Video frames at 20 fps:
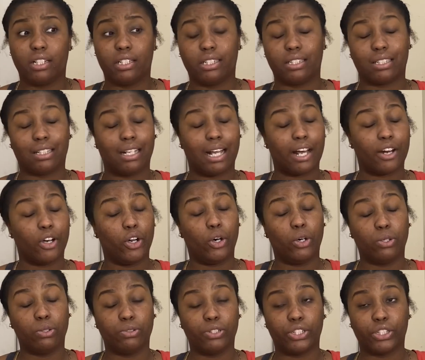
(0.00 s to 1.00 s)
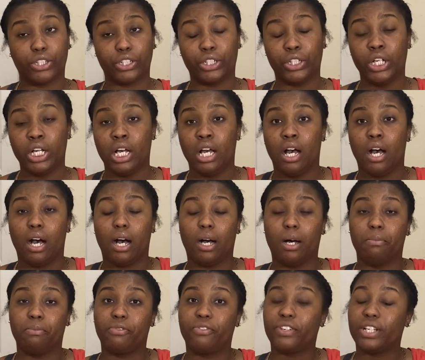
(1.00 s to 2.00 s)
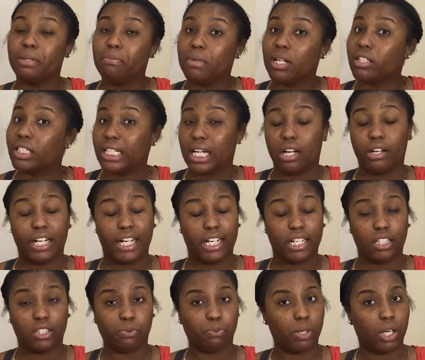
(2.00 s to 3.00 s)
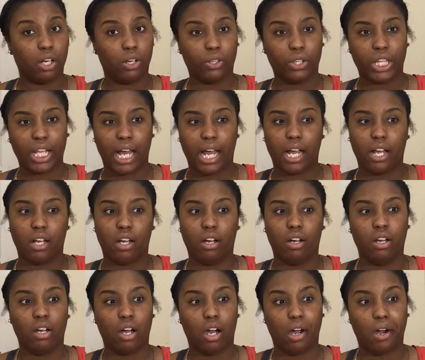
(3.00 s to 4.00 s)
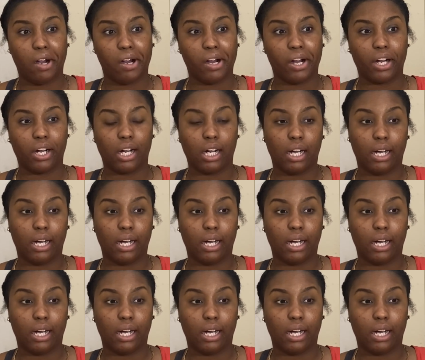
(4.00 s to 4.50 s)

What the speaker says: There's a lot of older females out here as well that are,